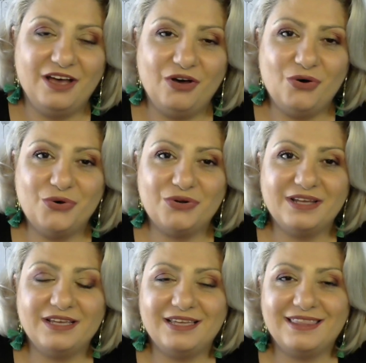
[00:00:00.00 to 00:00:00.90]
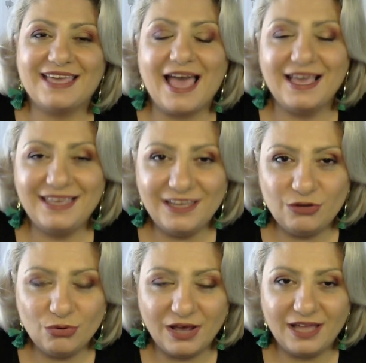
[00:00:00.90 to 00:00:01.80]
or the younger
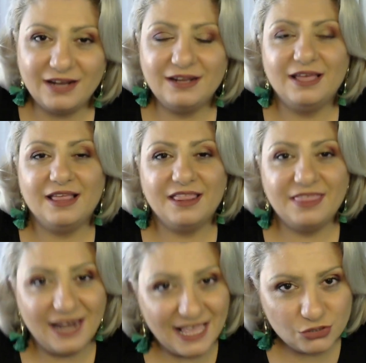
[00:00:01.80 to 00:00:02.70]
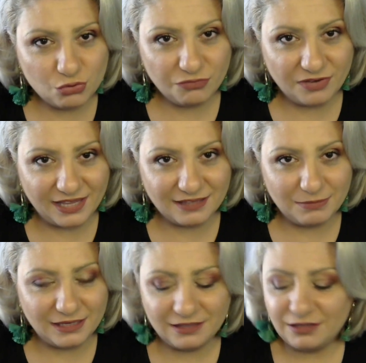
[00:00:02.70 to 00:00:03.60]
you are the less you find
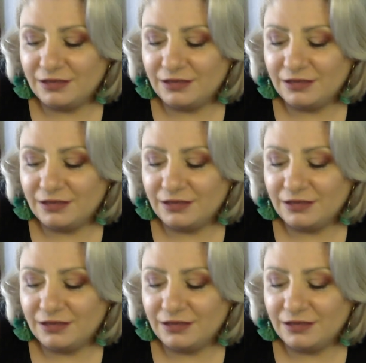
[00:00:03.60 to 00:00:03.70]
meaning,